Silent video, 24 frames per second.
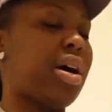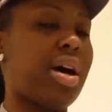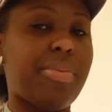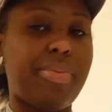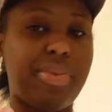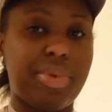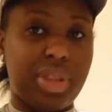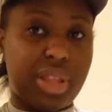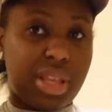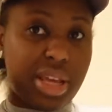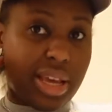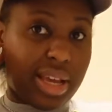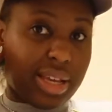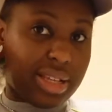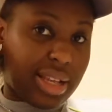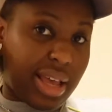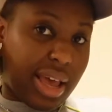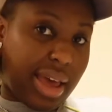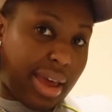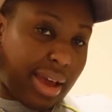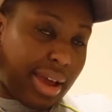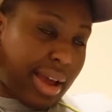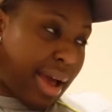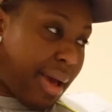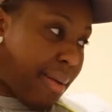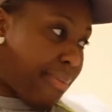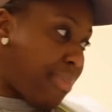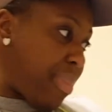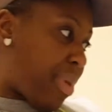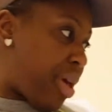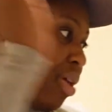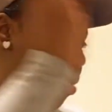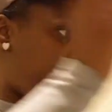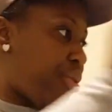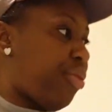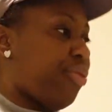couple things I had got
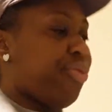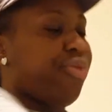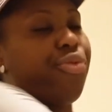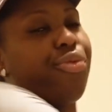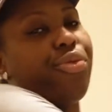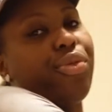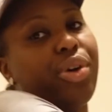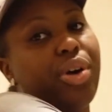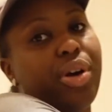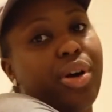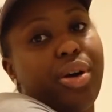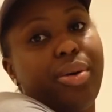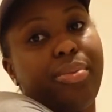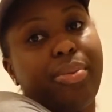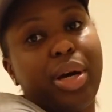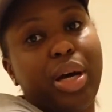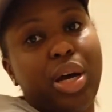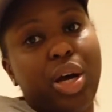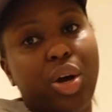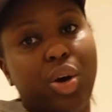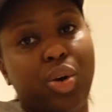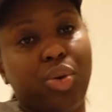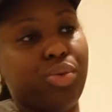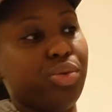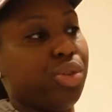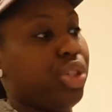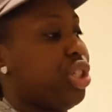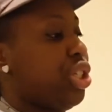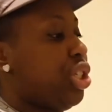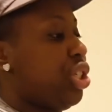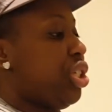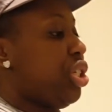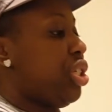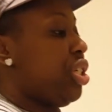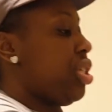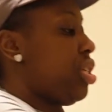mailed from Coach.